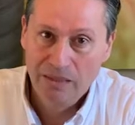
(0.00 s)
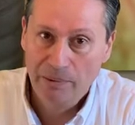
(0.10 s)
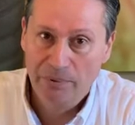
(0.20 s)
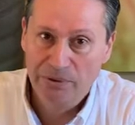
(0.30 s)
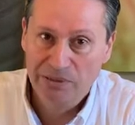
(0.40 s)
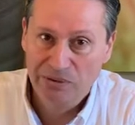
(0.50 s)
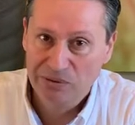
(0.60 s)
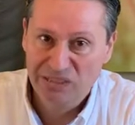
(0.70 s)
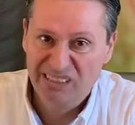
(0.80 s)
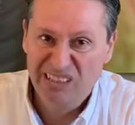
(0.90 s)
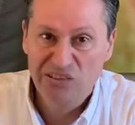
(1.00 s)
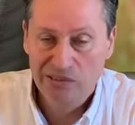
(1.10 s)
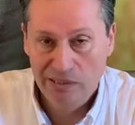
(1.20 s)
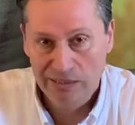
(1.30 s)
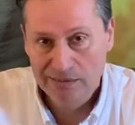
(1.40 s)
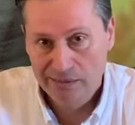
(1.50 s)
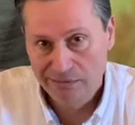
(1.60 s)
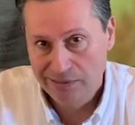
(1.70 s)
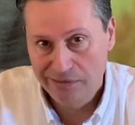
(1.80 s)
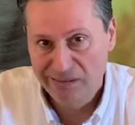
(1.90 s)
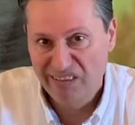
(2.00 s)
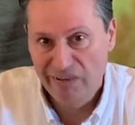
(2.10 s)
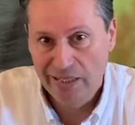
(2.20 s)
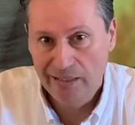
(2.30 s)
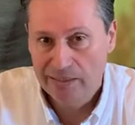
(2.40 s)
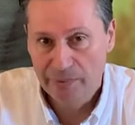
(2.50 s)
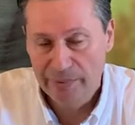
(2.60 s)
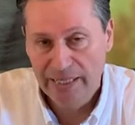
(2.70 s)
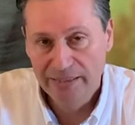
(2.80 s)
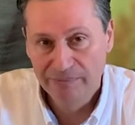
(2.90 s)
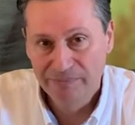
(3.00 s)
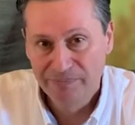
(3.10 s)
the person who's just interested in stuff without giving anything back.